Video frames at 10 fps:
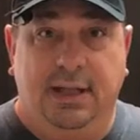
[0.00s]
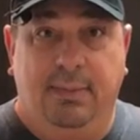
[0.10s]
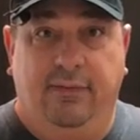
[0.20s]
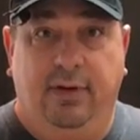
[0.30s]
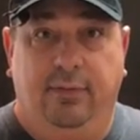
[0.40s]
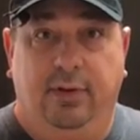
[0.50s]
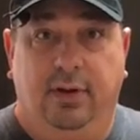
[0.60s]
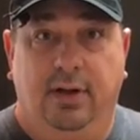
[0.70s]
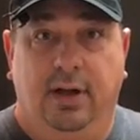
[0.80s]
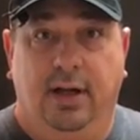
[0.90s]
time I've
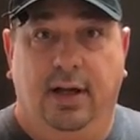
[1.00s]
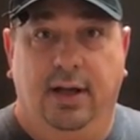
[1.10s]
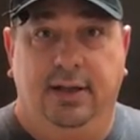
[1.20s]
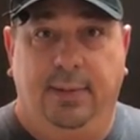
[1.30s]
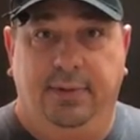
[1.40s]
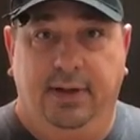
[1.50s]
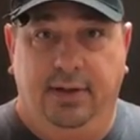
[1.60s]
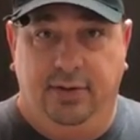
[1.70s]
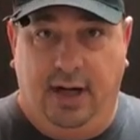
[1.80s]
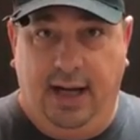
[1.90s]
ever uh, attempted to
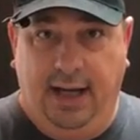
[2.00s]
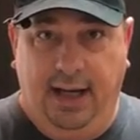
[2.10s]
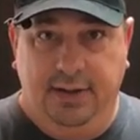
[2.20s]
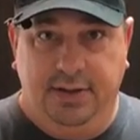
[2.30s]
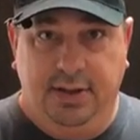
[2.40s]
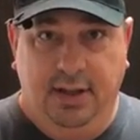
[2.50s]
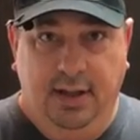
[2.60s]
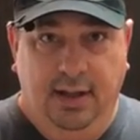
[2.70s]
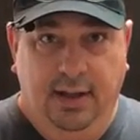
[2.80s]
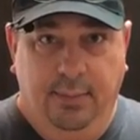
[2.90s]
dry age
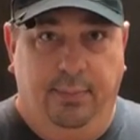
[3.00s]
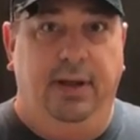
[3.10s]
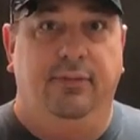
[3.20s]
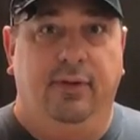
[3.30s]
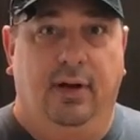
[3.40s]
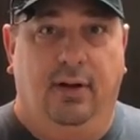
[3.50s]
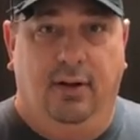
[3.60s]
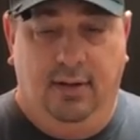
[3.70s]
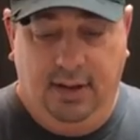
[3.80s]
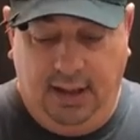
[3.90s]
beef at
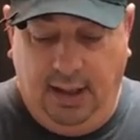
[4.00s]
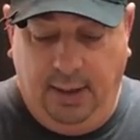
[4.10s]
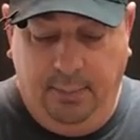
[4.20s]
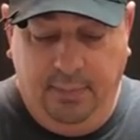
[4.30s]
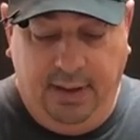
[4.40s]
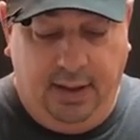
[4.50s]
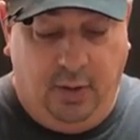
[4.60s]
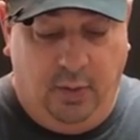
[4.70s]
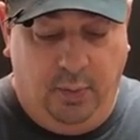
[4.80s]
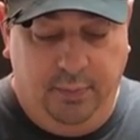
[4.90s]
all um, at
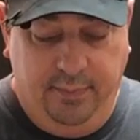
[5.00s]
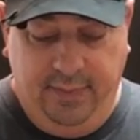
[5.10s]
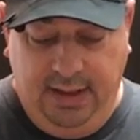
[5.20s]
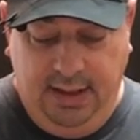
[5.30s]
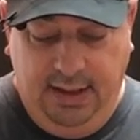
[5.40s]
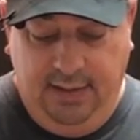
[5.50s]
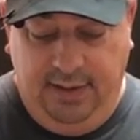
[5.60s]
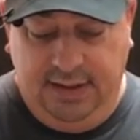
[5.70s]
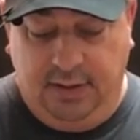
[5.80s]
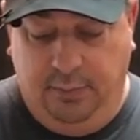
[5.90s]
home.
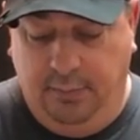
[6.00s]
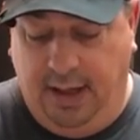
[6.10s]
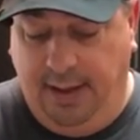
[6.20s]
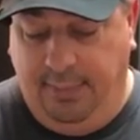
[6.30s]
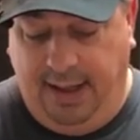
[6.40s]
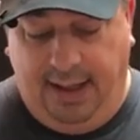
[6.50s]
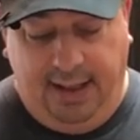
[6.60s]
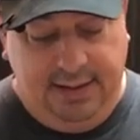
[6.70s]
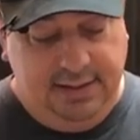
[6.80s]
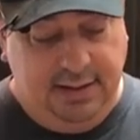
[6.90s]
These Umai
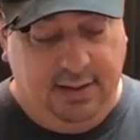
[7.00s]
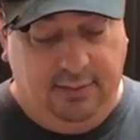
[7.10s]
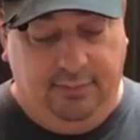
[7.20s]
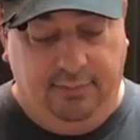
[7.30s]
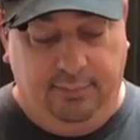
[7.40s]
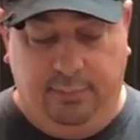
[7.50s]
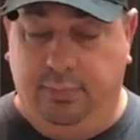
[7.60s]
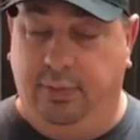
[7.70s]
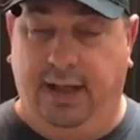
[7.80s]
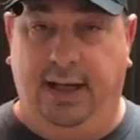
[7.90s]
bags are
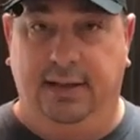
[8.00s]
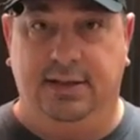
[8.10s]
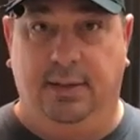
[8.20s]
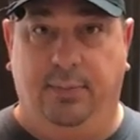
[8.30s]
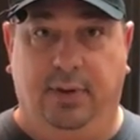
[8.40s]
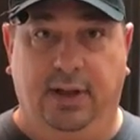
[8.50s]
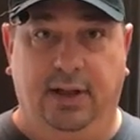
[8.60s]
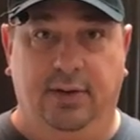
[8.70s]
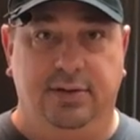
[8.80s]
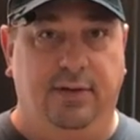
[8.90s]
pretty simple to
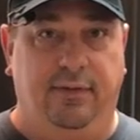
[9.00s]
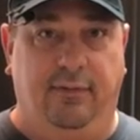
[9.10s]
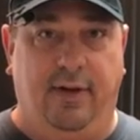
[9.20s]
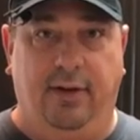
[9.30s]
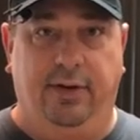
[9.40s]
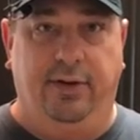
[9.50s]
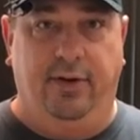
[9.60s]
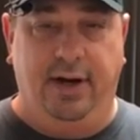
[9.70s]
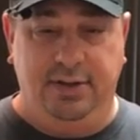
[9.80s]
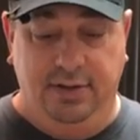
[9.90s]
use if you follow the
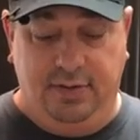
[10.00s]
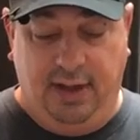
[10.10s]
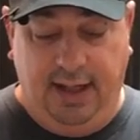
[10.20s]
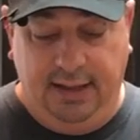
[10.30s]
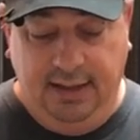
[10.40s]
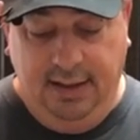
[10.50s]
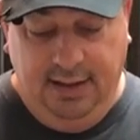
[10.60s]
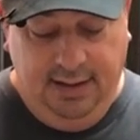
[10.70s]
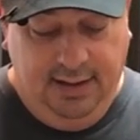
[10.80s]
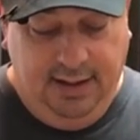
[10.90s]
directions right.
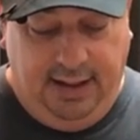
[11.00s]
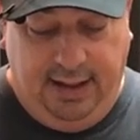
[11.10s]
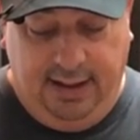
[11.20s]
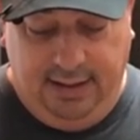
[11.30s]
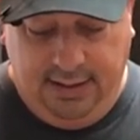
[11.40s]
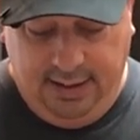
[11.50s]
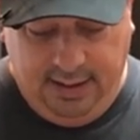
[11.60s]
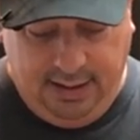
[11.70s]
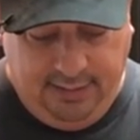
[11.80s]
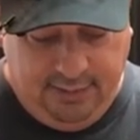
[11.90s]
And
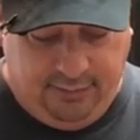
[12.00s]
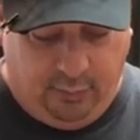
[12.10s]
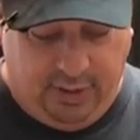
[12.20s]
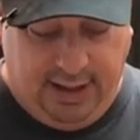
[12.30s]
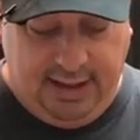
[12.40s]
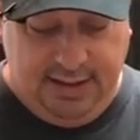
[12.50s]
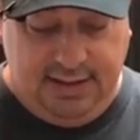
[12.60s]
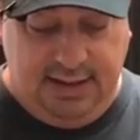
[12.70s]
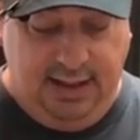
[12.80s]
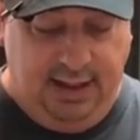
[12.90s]
from what I can
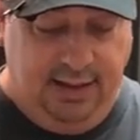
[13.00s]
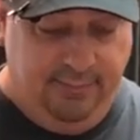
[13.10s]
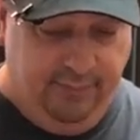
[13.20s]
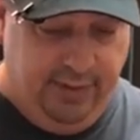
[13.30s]
see, it